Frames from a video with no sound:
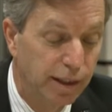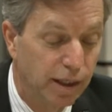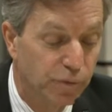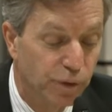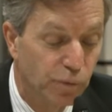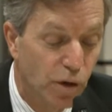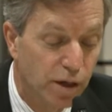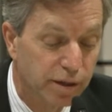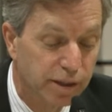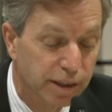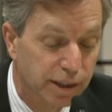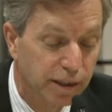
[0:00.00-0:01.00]
and we
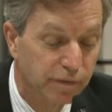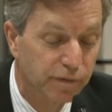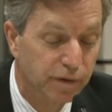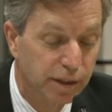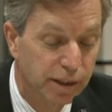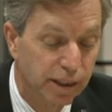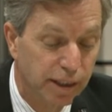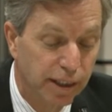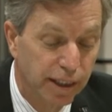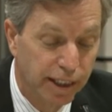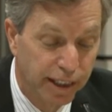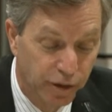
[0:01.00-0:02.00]
wanted to give the
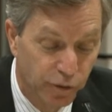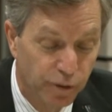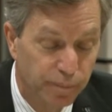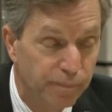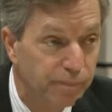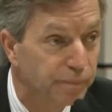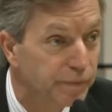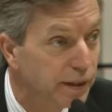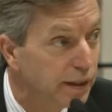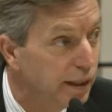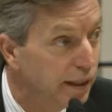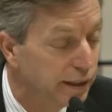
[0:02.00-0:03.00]
interim
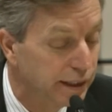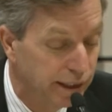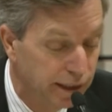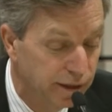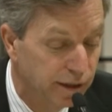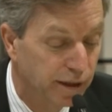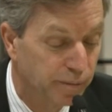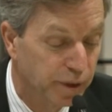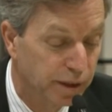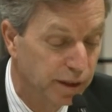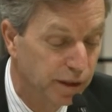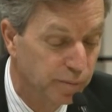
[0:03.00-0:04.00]
and the
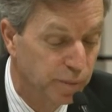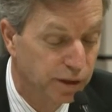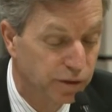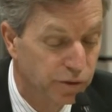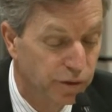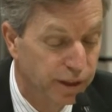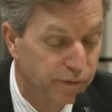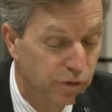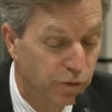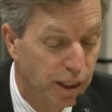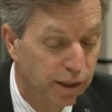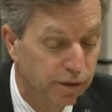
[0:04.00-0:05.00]
incoming administrative
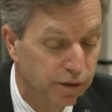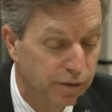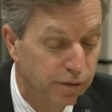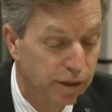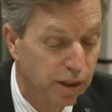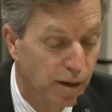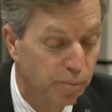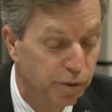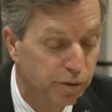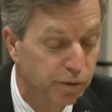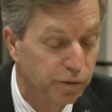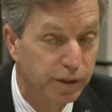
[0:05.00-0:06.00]
director the
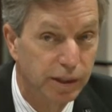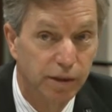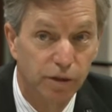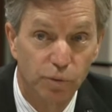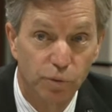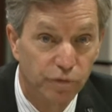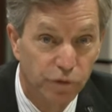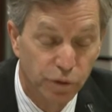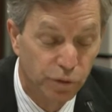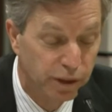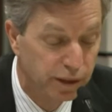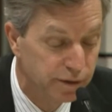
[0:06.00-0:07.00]
opportunity to
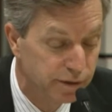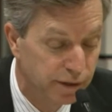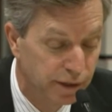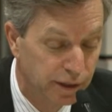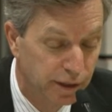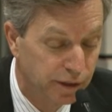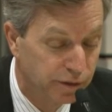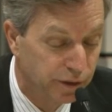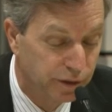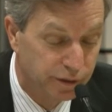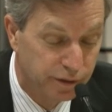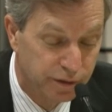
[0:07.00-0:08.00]
review these,
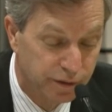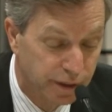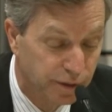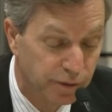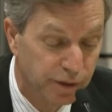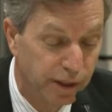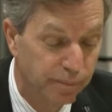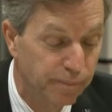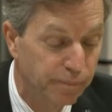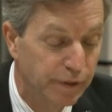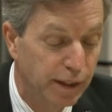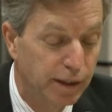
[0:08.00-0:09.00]
to consider
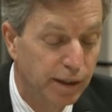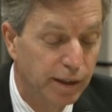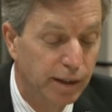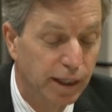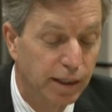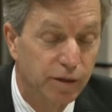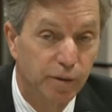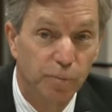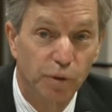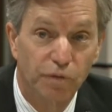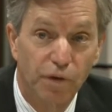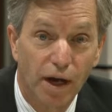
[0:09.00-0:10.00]
them, and to
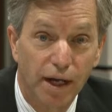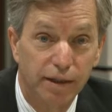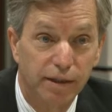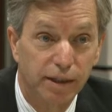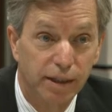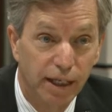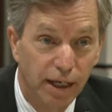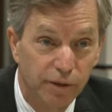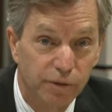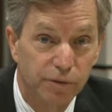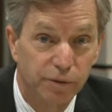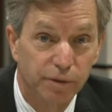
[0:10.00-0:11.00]
provide the
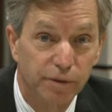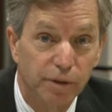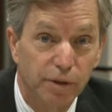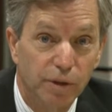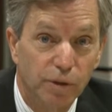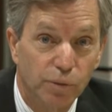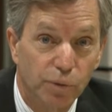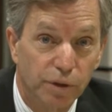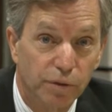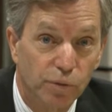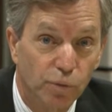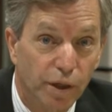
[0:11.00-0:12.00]
council
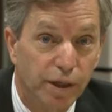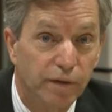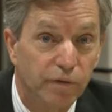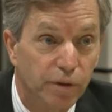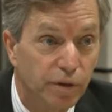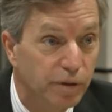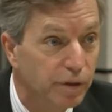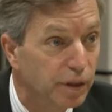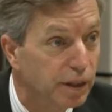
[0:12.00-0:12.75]
with whatever